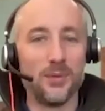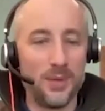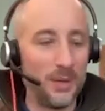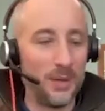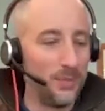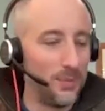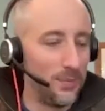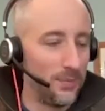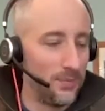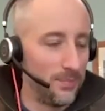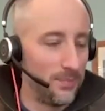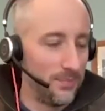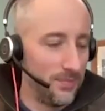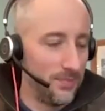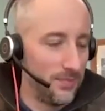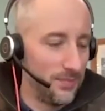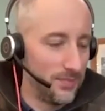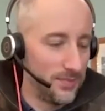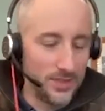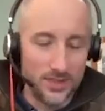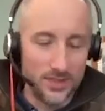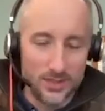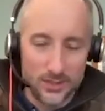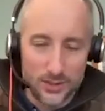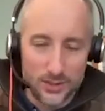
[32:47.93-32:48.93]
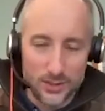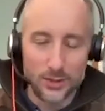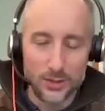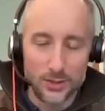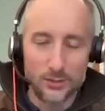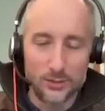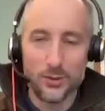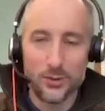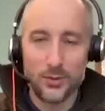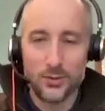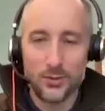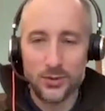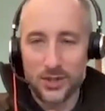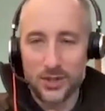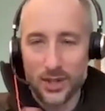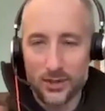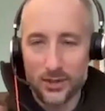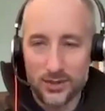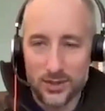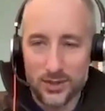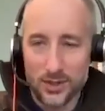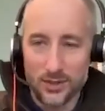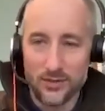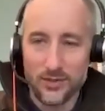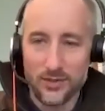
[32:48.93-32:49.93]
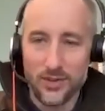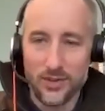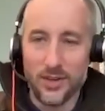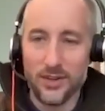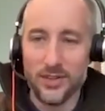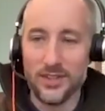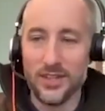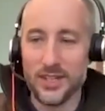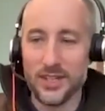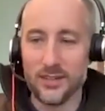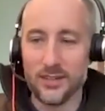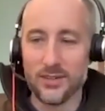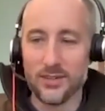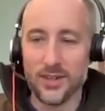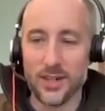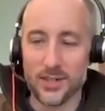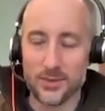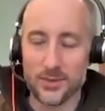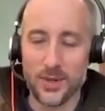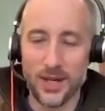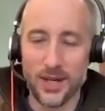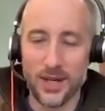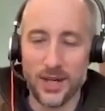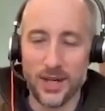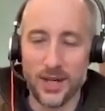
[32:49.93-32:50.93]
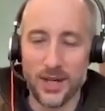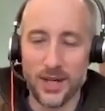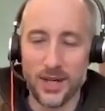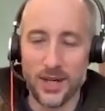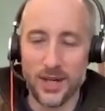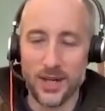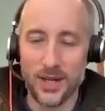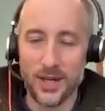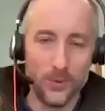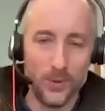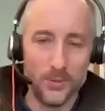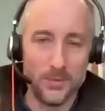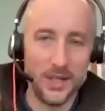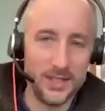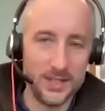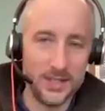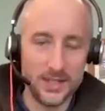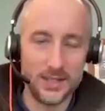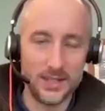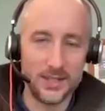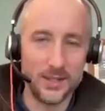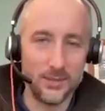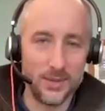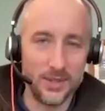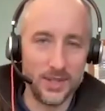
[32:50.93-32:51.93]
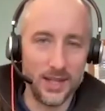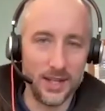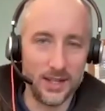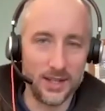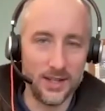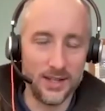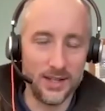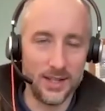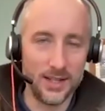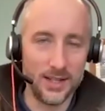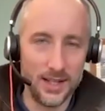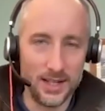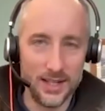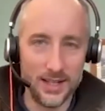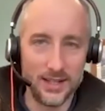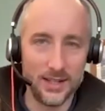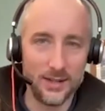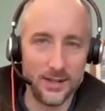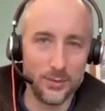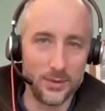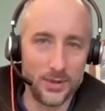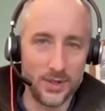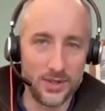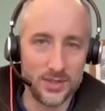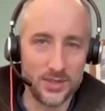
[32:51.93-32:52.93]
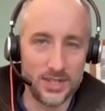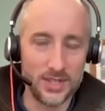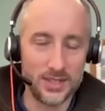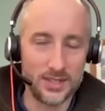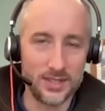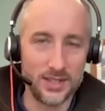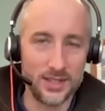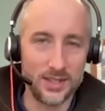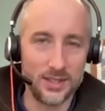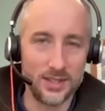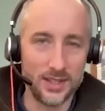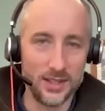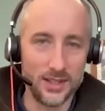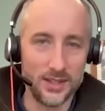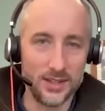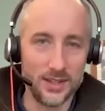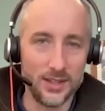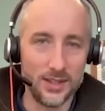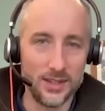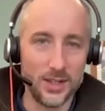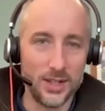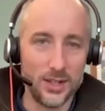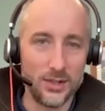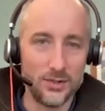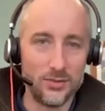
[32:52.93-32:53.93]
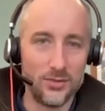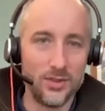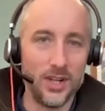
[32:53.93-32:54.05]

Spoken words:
People, so the rules go so far, and then you realize, well, hang on, all the money's ended up with that guy, and everyone else has nothing.